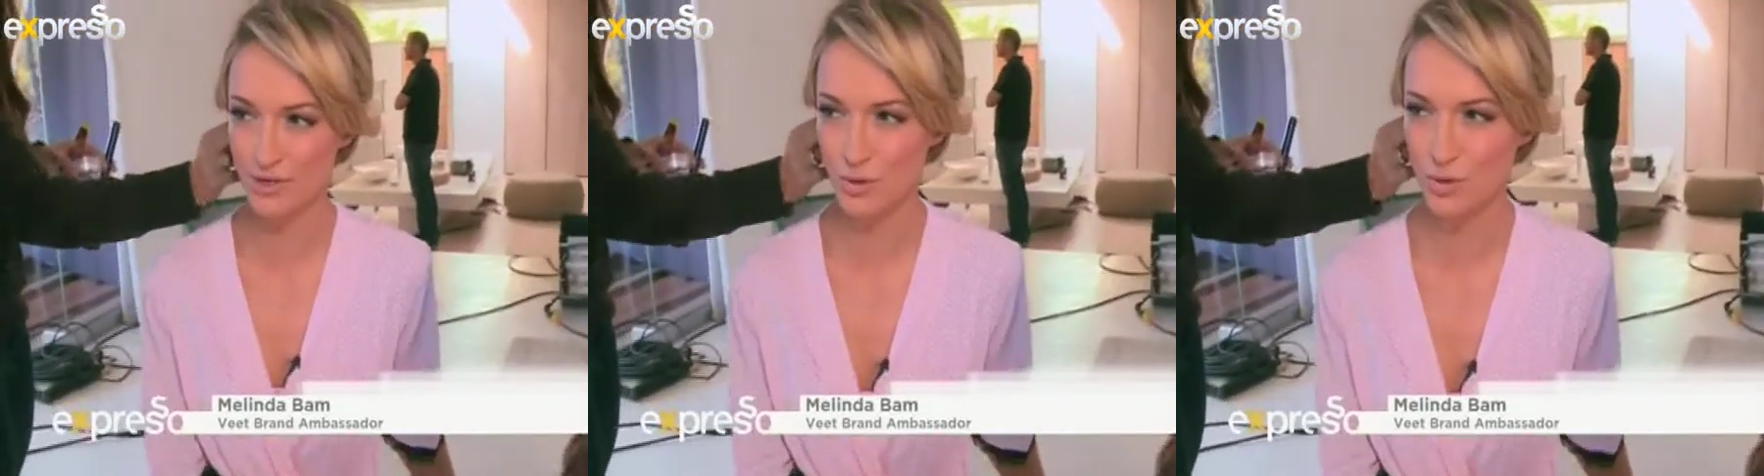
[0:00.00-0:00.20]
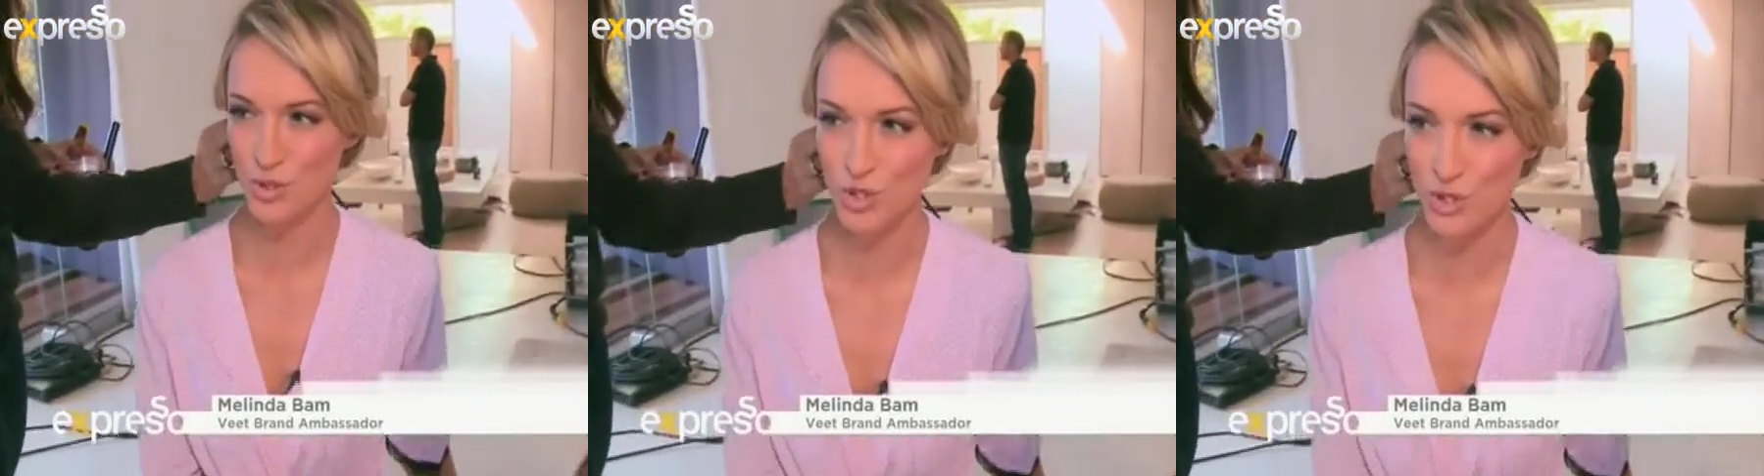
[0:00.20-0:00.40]

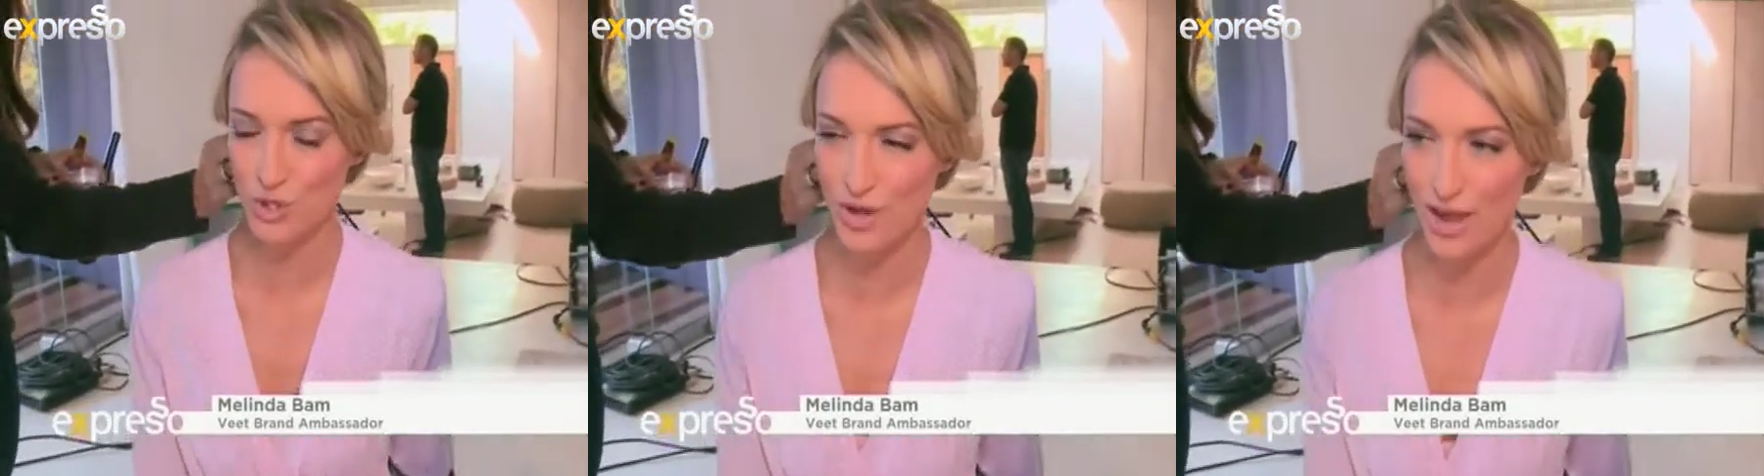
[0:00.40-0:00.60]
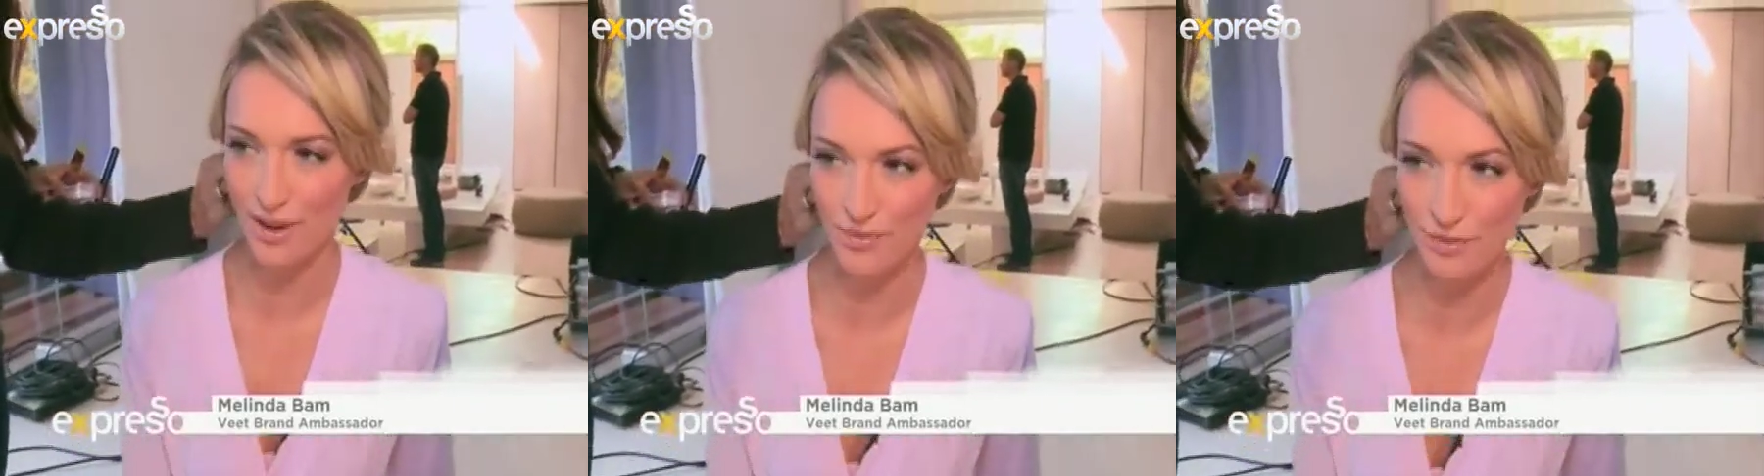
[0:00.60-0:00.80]
or
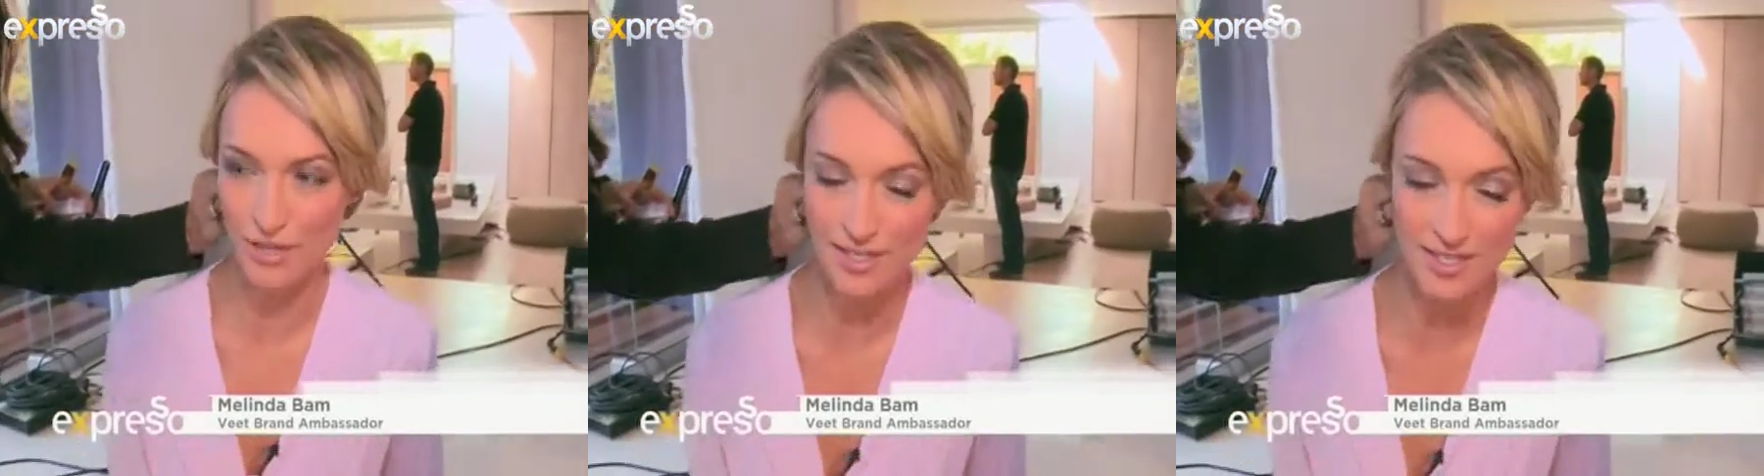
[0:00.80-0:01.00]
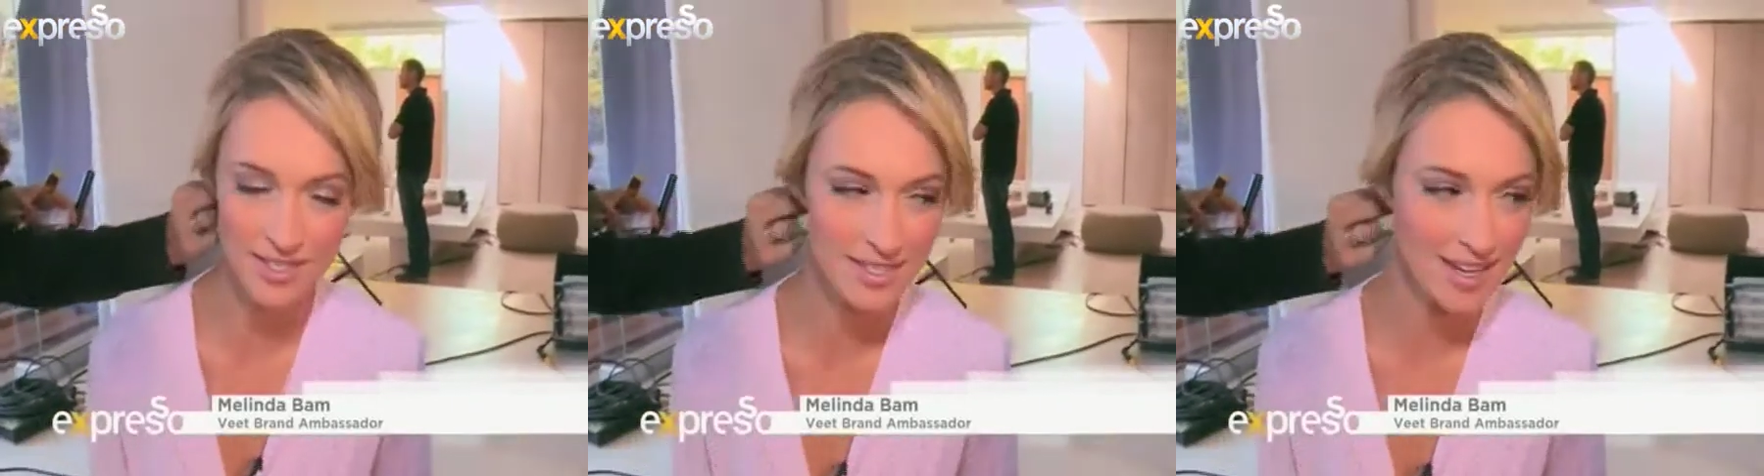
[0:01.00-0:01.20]
two
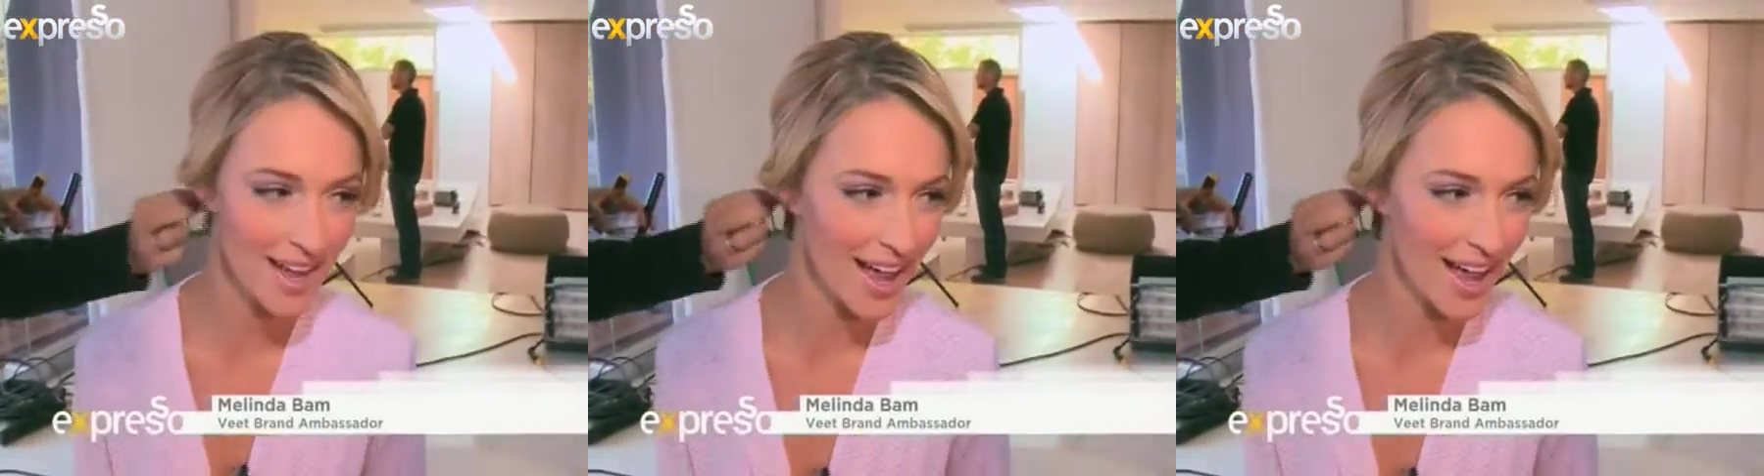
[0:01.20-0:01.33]
adverts.